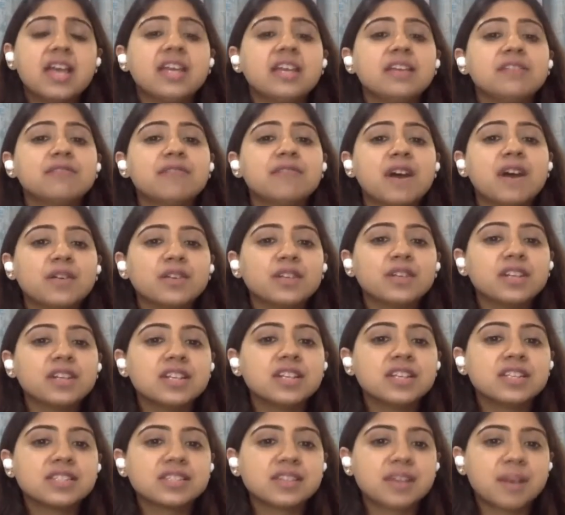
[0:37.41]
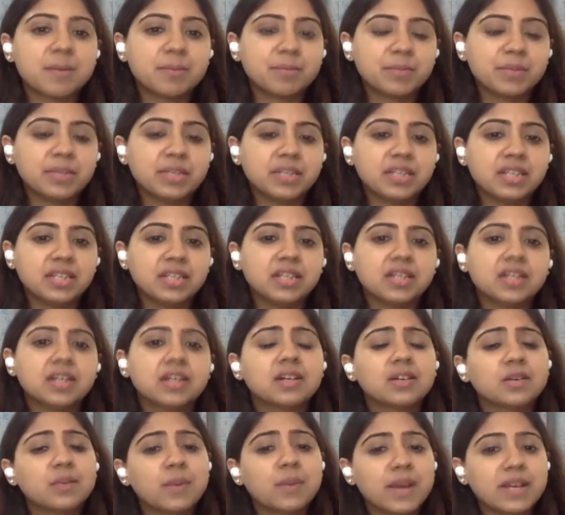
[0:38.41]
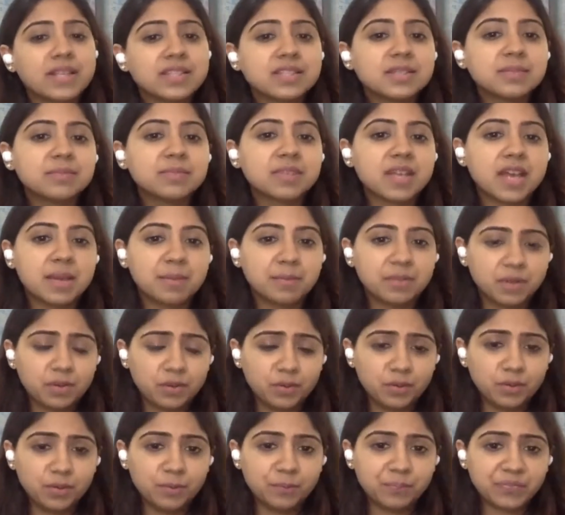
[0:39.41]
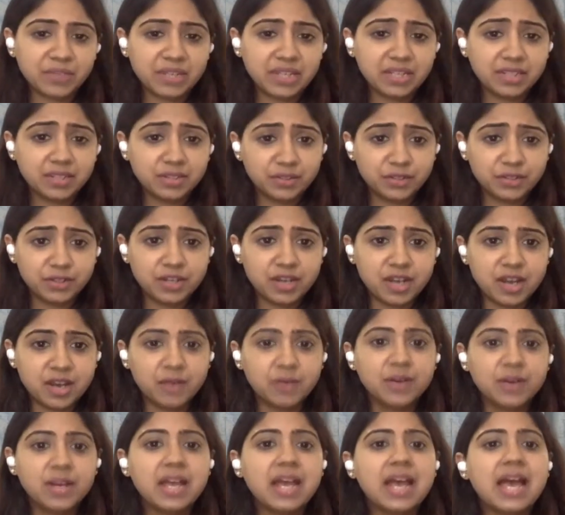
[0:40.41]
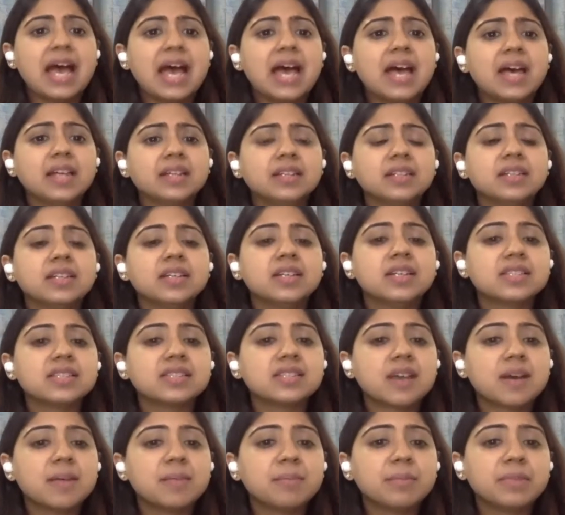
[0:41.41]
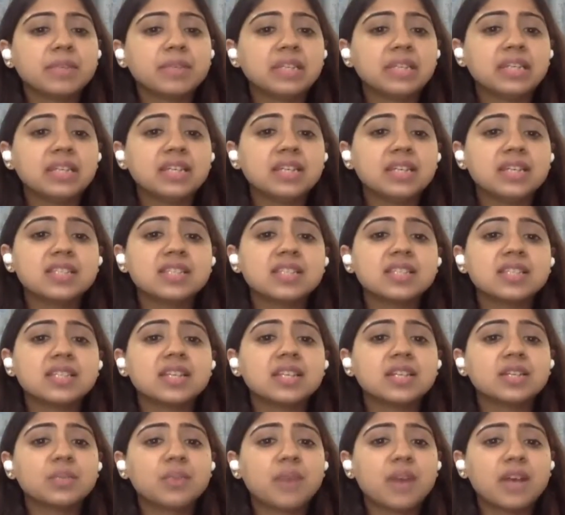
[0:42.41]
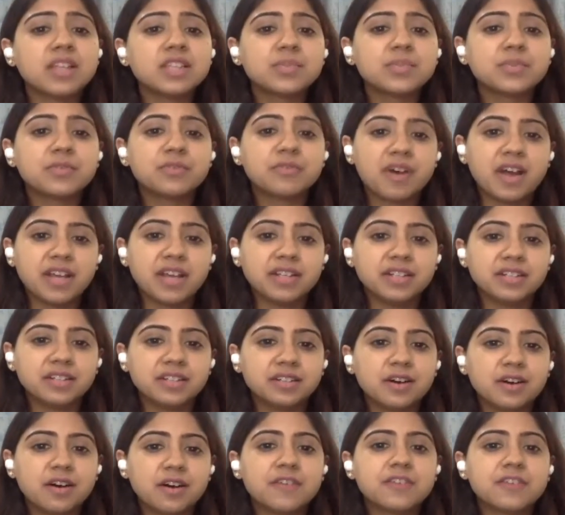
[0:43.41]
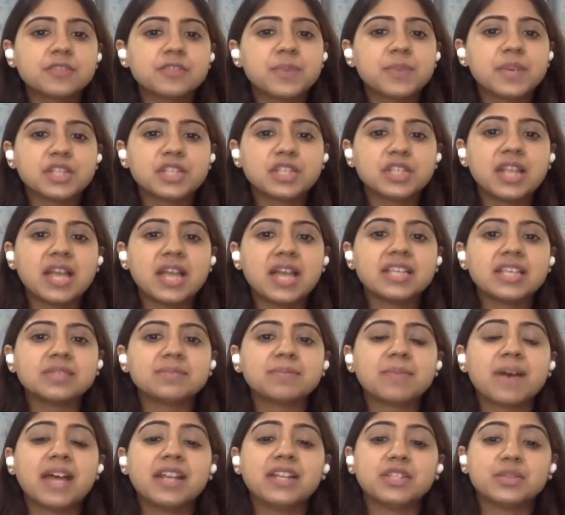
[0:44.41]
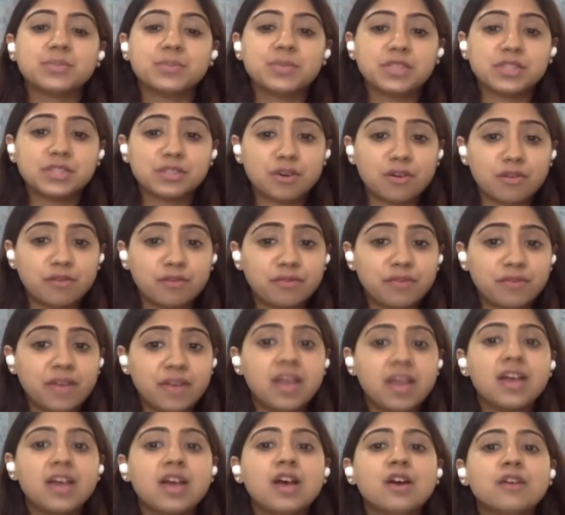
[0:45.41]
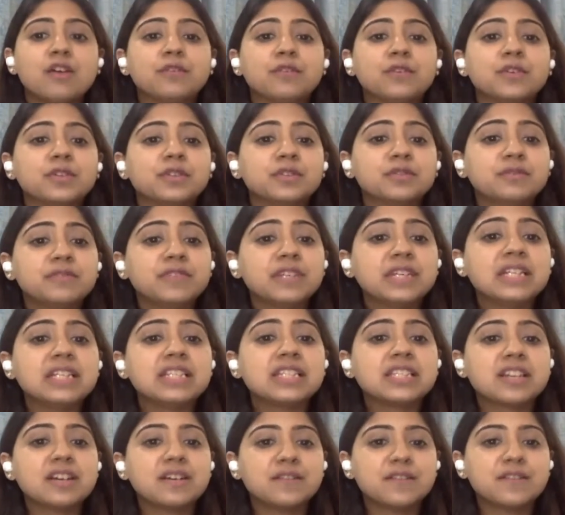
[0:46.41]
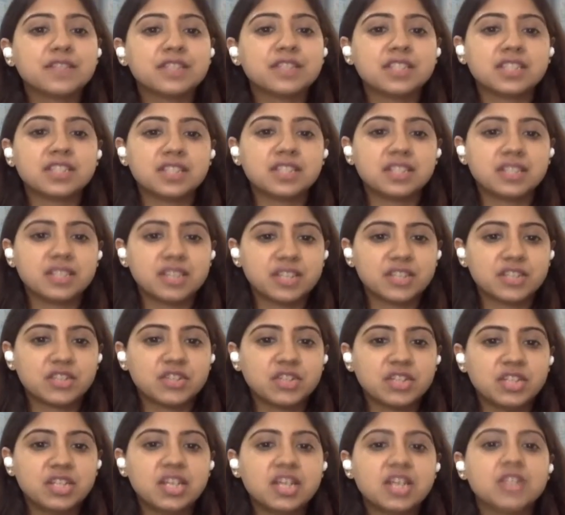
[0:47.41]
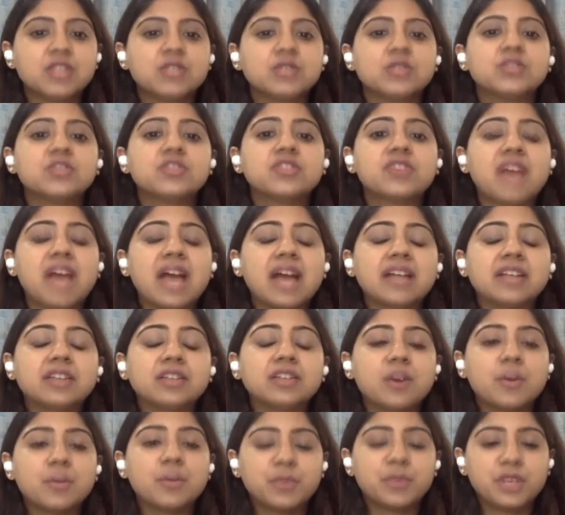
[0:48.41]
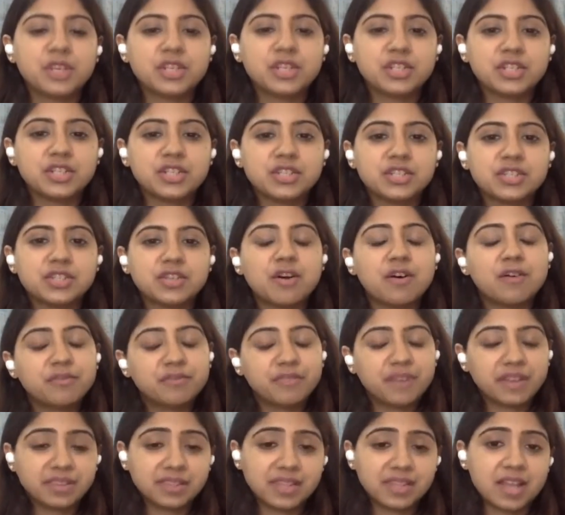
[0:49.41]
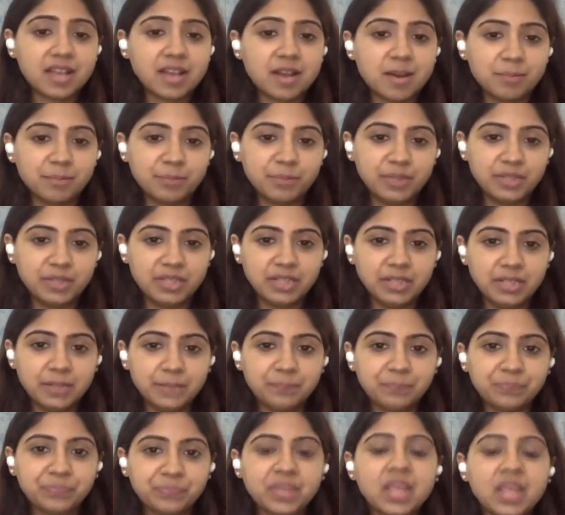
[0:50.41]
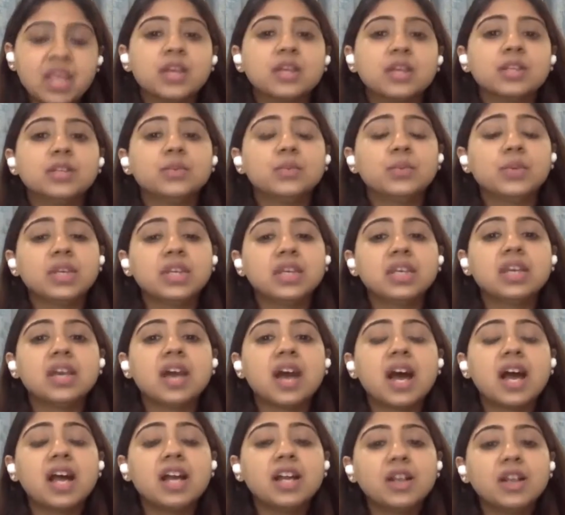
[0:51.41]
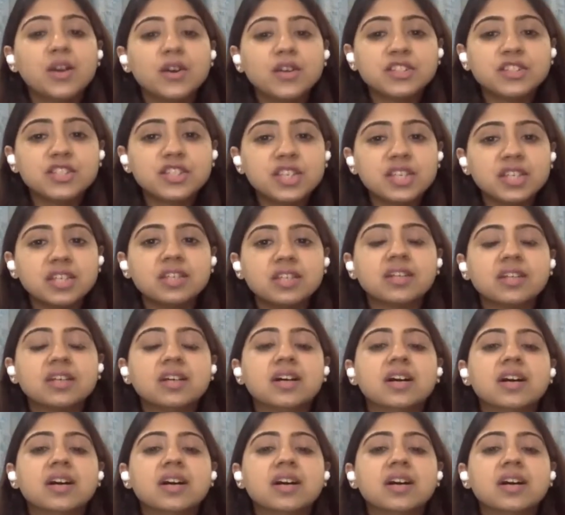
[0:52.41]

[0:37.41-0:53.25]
He founded his company quite some time ago in Gurgaon, and his company is an advanced provider of specialized management software for the field services industry to track the operations of their company. We are launching